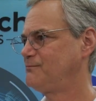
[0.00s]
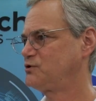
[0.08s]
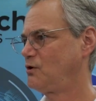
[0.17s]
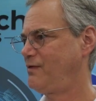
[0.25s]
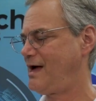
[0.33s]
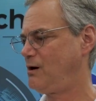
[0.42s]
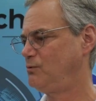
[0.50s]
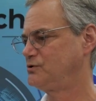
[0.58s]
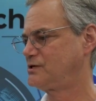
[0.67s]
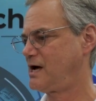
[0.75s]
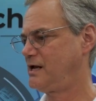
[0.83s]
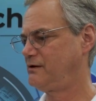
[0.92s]
So that
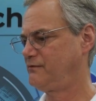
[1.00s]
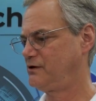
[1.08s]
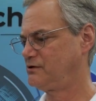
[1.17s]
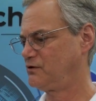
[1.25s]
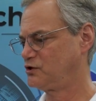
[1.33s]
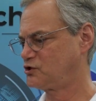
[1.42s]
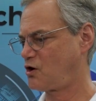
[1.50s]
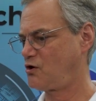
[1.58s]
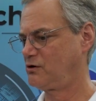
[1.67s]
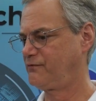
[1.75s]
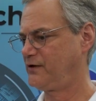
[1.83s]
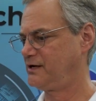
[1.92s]
was kind of the
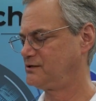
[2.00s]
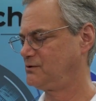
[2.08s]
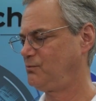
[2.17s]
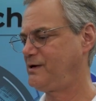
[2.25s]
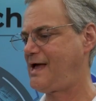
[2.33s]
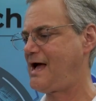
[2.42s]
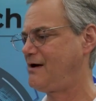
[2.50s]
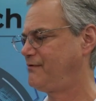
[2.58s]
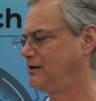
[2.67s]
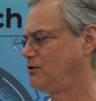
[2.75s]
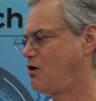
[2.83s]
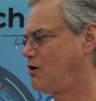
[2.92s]
start of things, and we have
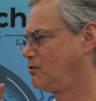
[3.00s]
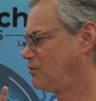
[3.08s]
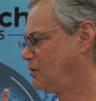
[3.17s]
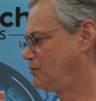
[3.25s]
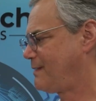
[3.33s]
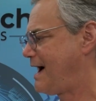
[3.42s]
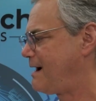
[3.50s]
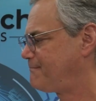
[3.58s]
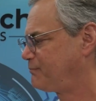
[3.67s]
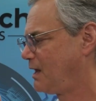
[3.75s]
a long roadmap.